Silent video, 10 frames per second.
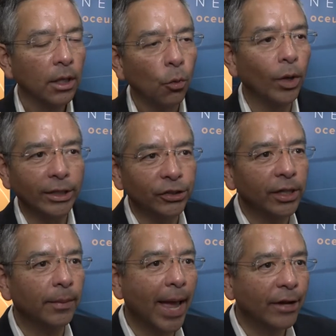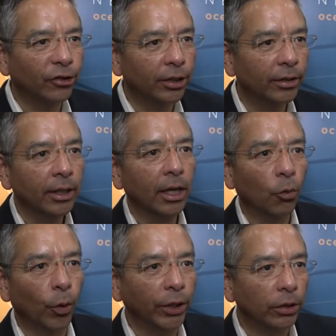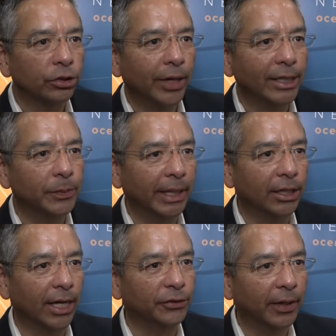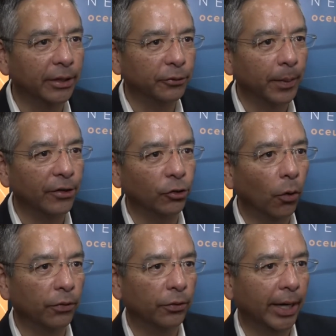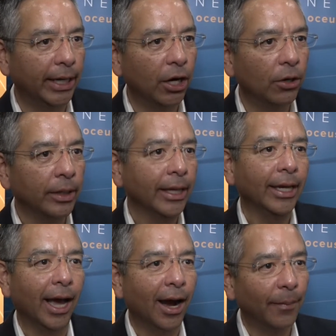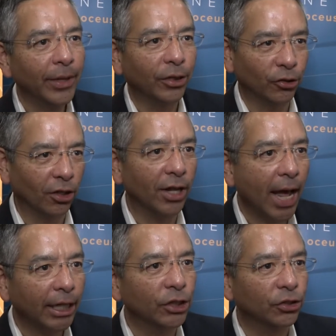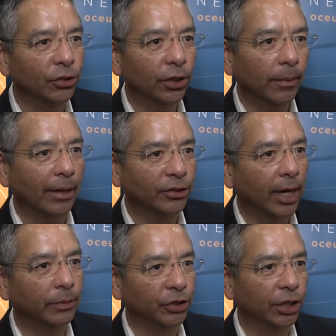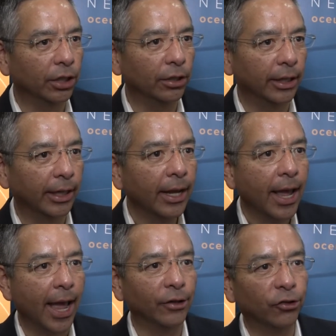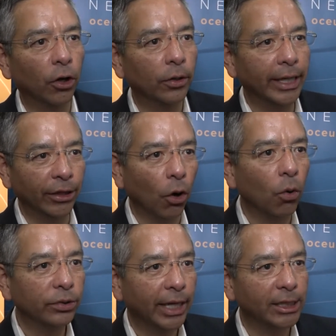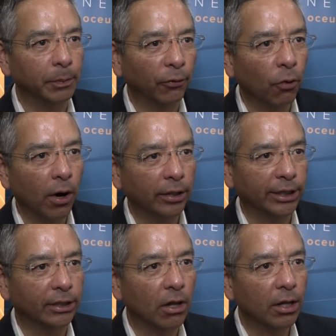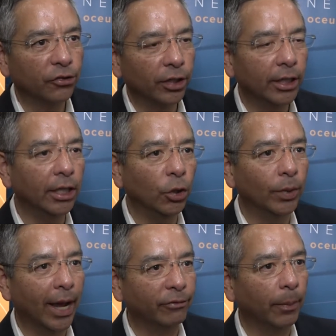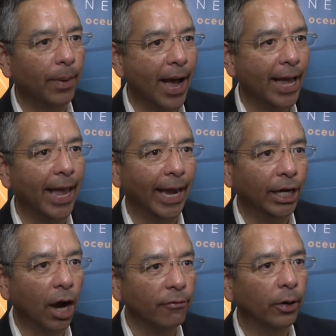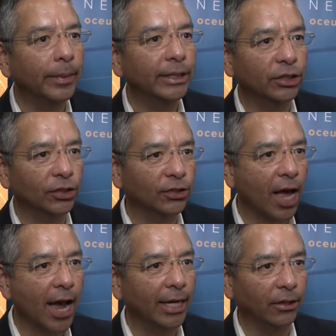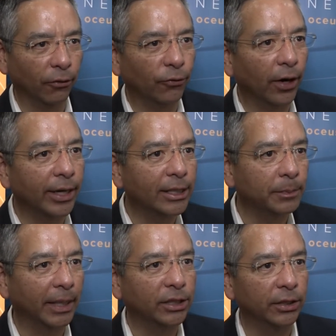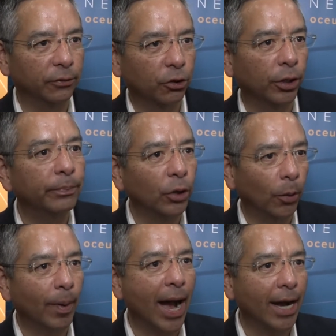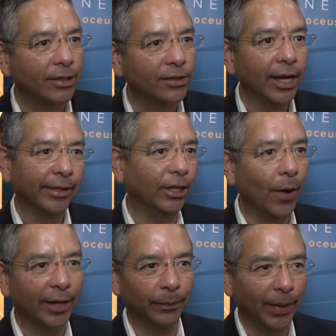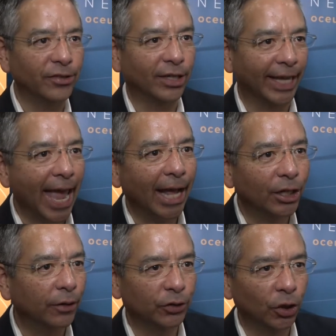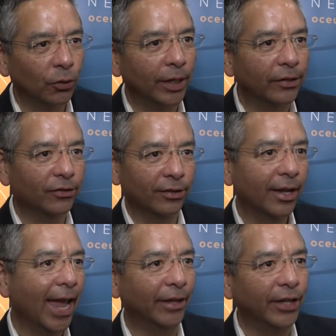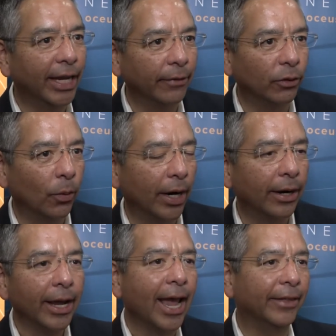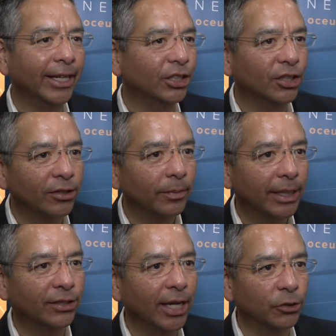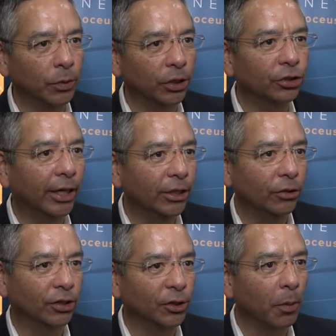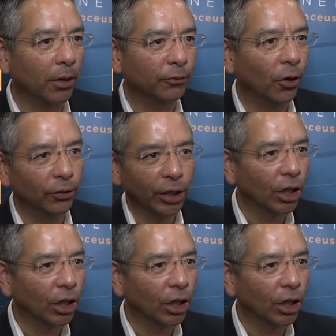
Well, as you can imagine, when you're transmitting classified information over the radio, uh, there's a lot of concern about cybersecurity. And so in the old days before our technology, you would have to buy a government designed, very expensive crypto box that you had to basically handcuff to your wrist and take everywhere. And that just doesn't make sense when you're trying to use a smartphone,